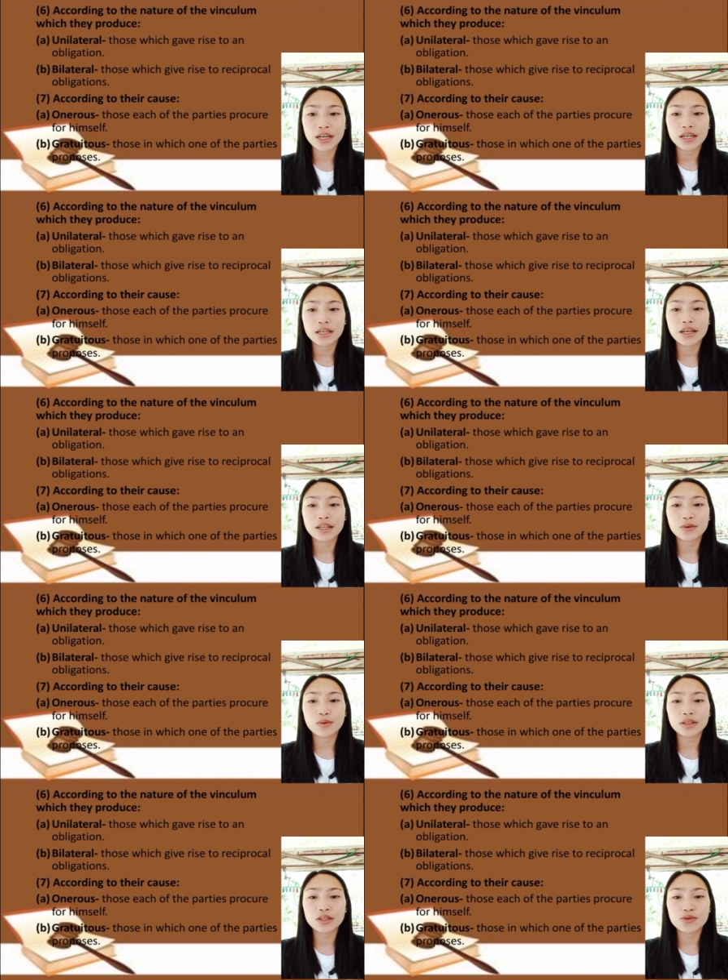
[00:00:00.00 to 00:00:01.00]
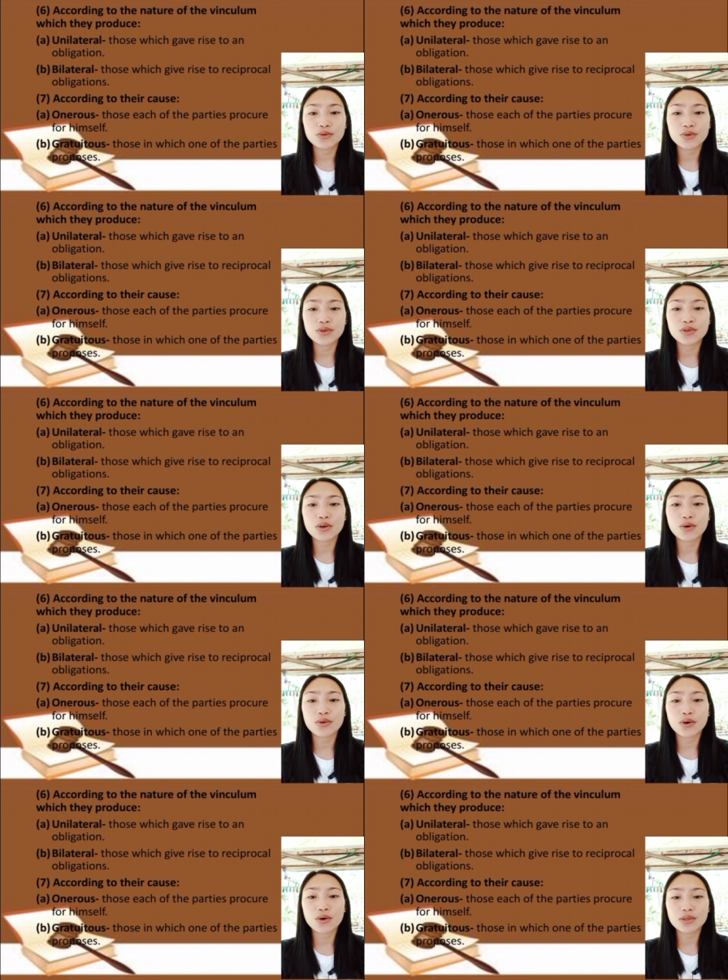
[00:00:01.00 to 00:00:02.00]
Then gratuitous, so
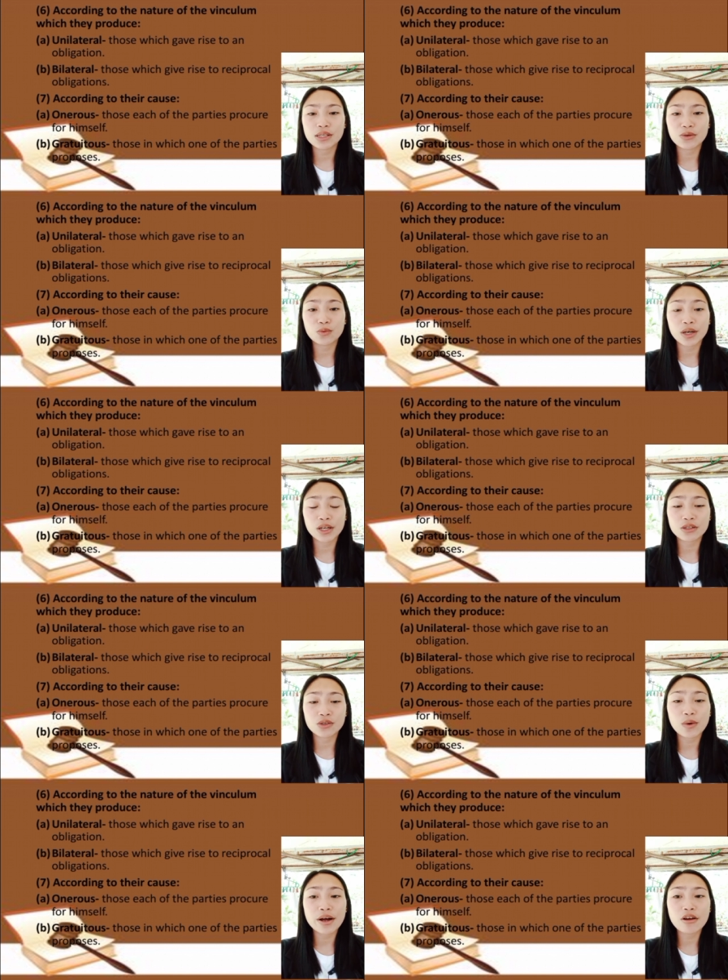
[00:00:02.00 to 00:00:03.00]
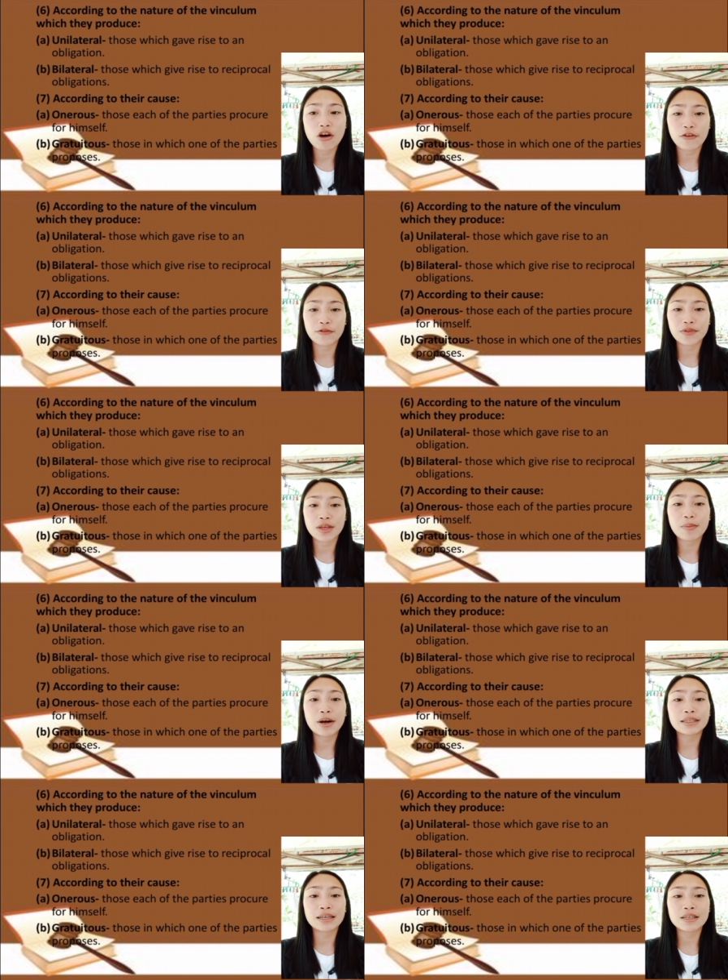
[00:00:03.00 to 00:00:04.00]
those in which one of the
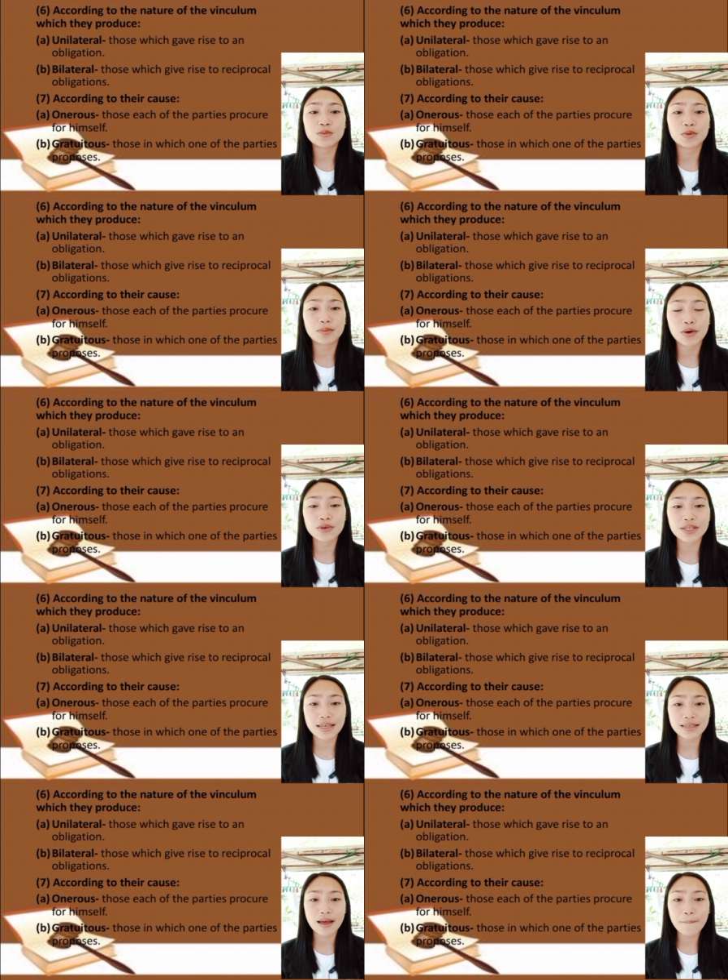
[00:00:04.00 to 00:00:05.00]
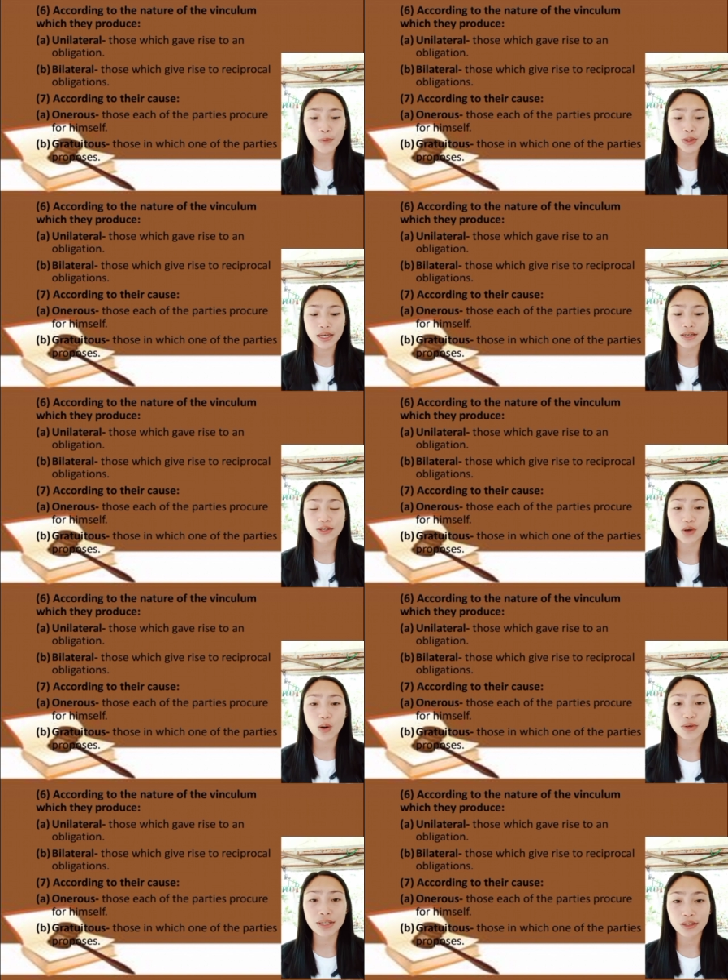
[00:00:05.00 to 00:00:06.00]
parties proposed. Example is
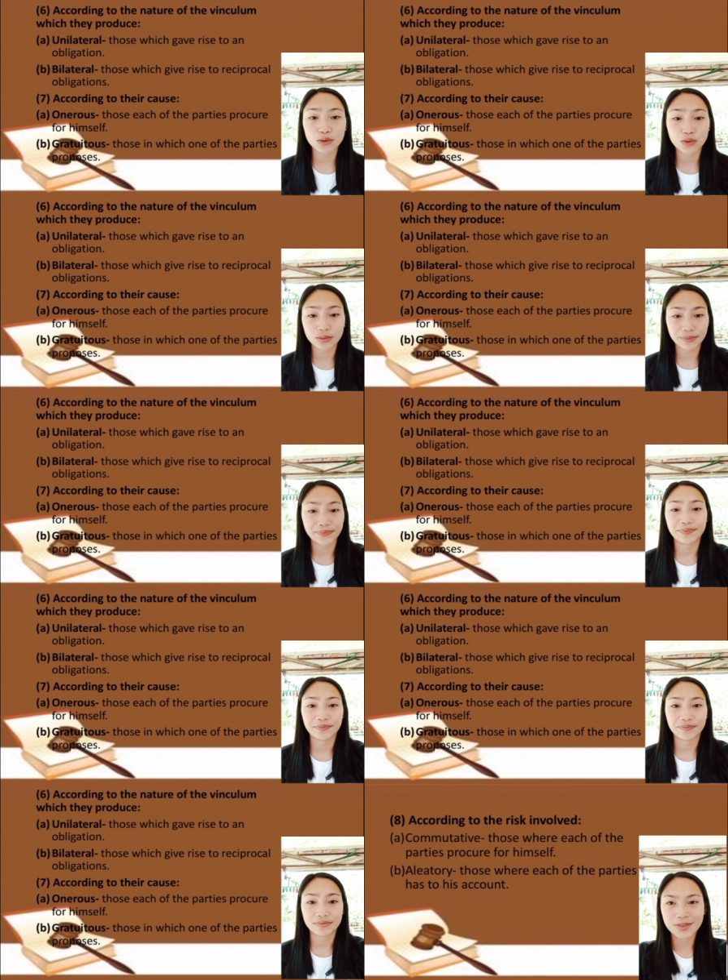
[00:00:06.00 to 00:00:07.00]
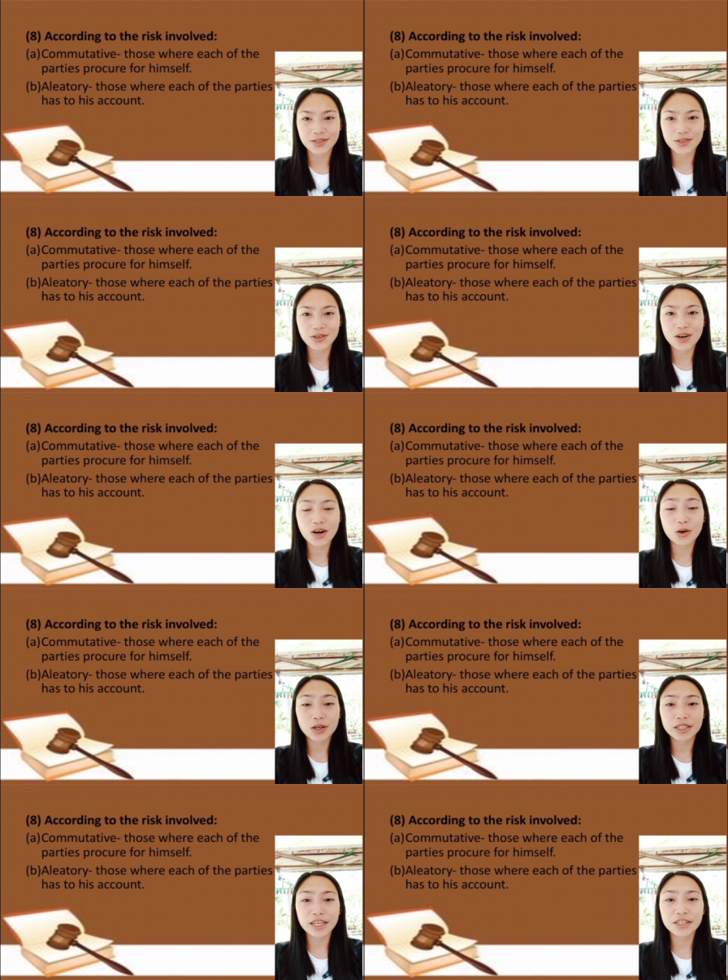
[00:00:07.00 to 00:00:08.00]
comodatum. So
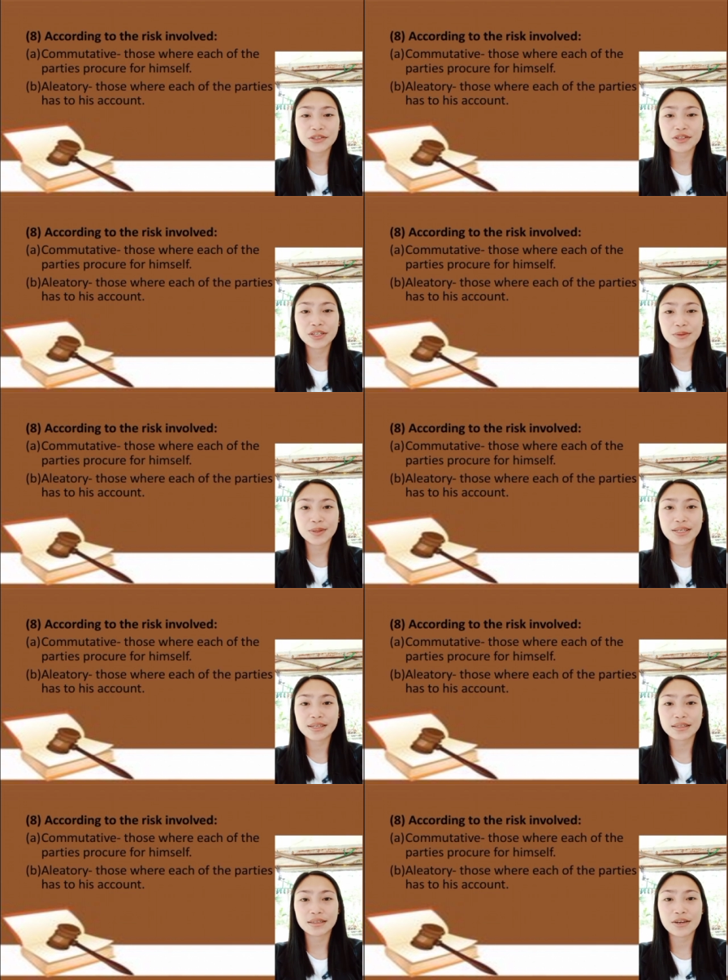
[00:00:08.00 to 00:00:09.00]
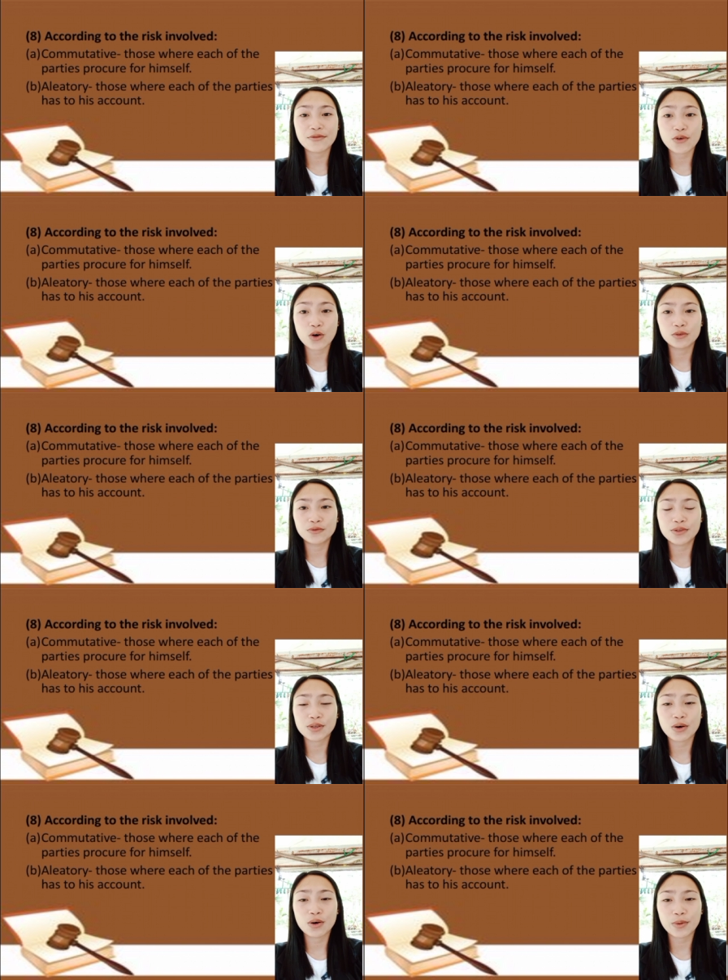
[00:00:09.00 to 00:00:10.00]
according to the risk involved,
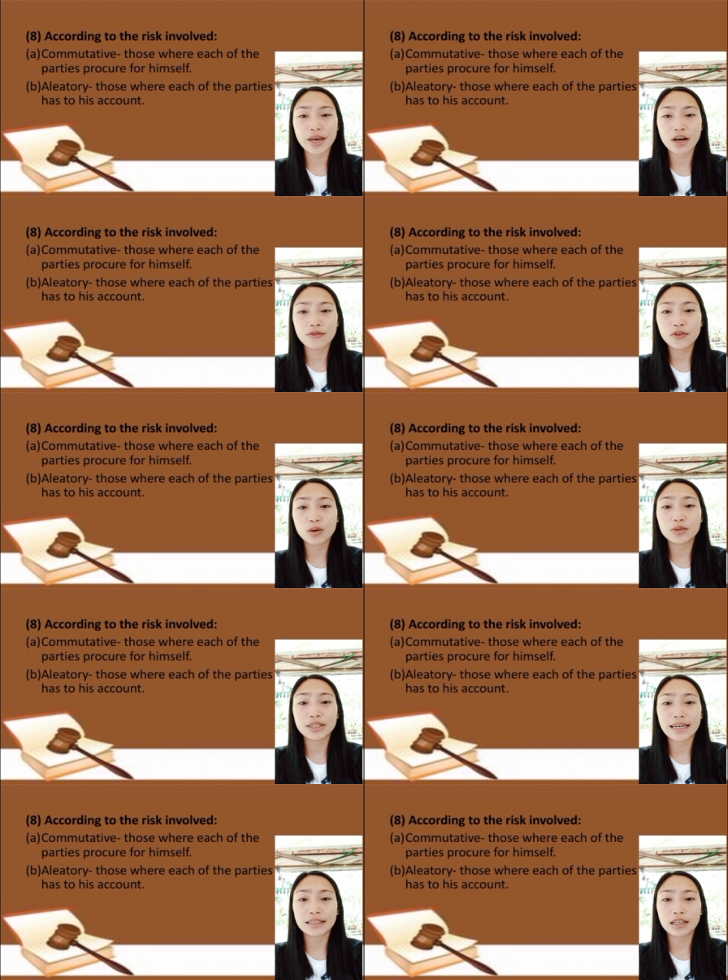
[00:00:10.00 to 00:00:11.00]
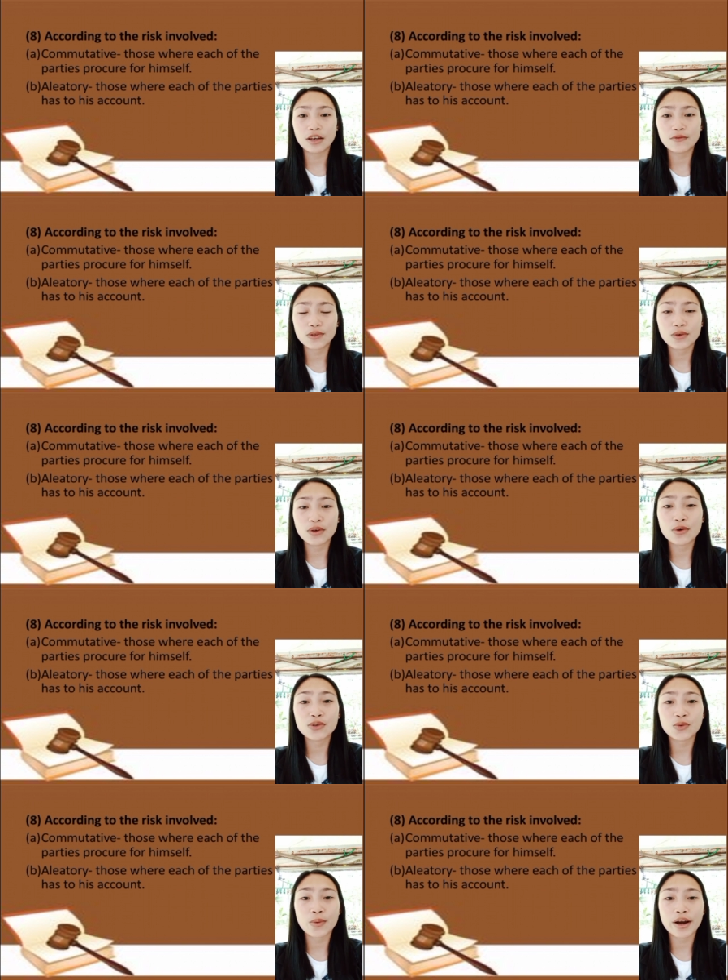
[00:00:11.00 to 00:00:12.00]
so we have commutative, so
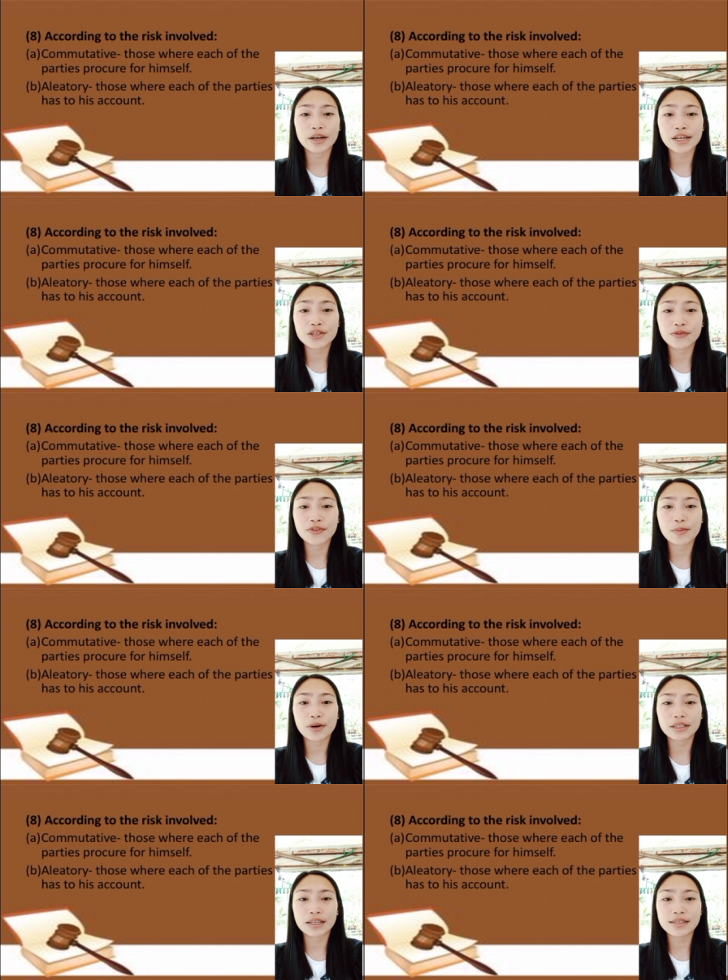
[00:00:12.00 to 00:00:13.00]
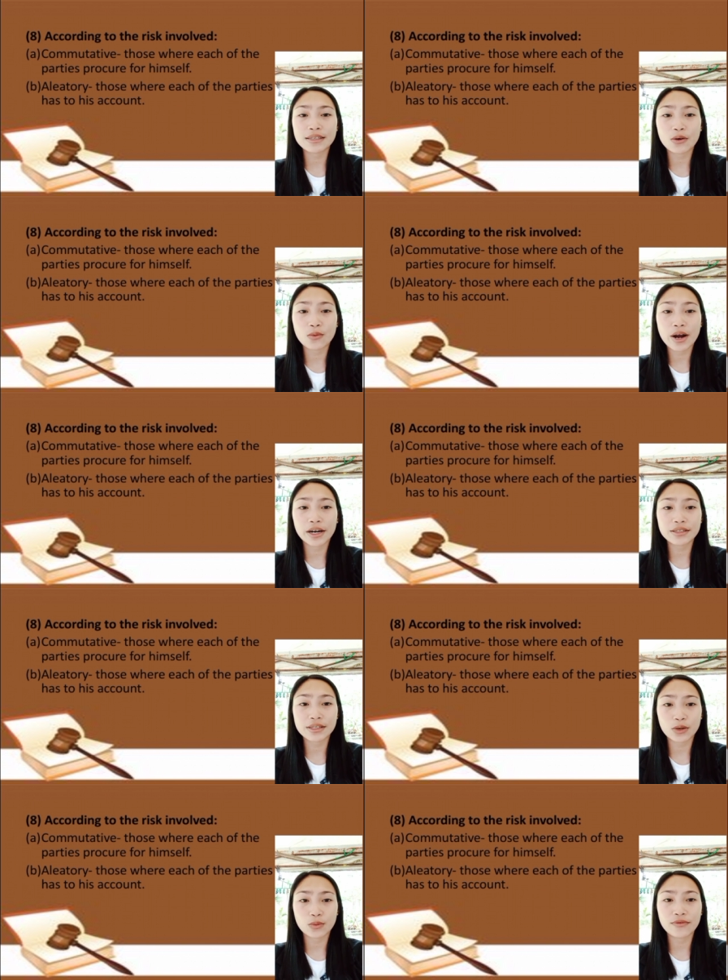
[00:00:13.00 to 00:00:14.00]
those where each of the parties acquires
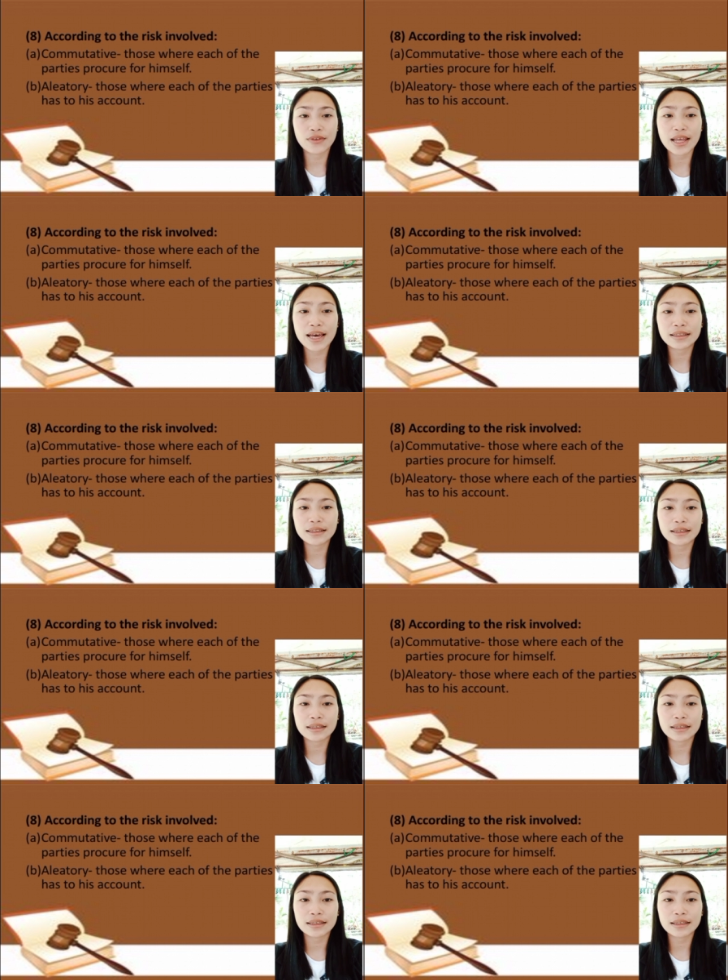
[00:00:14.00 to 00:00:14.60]
equivalent.